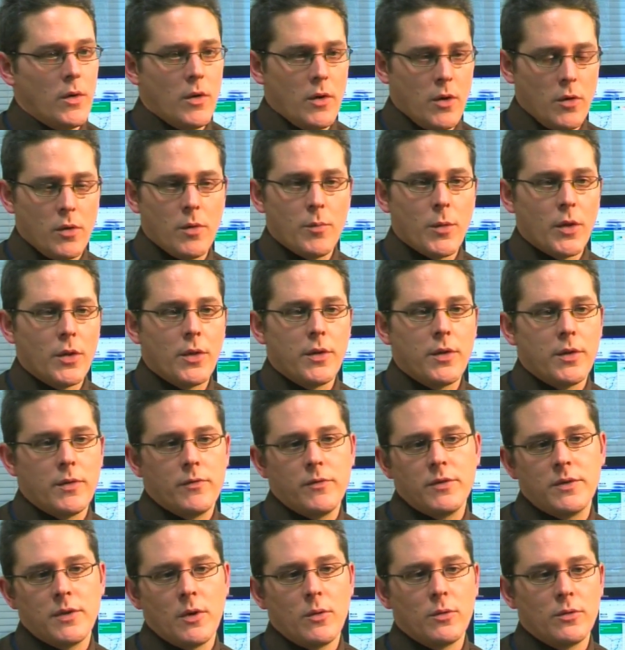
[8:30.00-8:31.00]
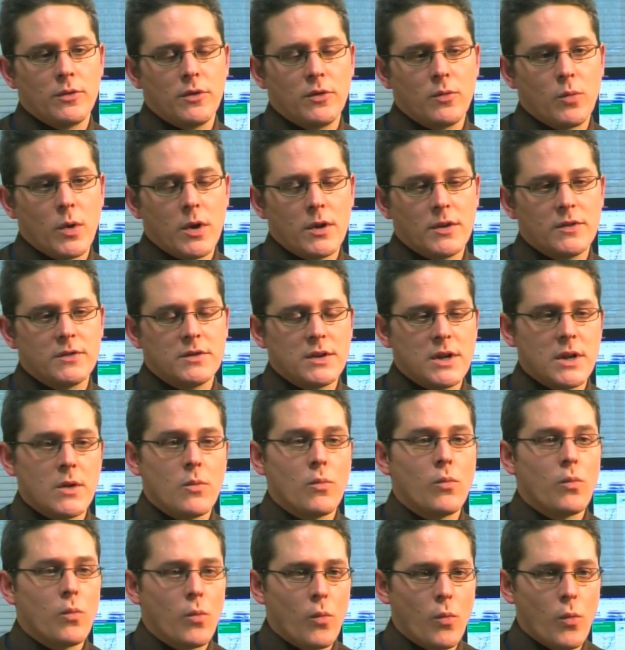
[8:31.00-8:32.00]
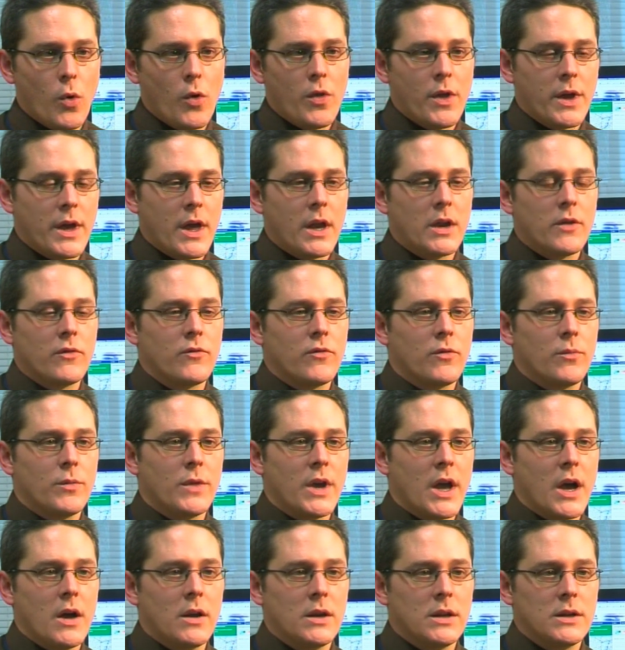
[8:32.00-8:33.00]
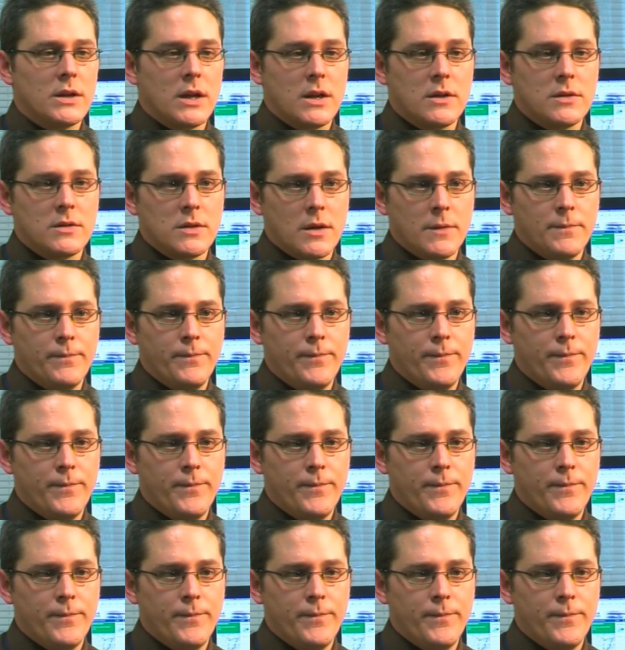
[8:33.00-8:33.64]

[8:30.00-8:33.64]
on a monthly result as well as seeing what they're getting from the hourly data.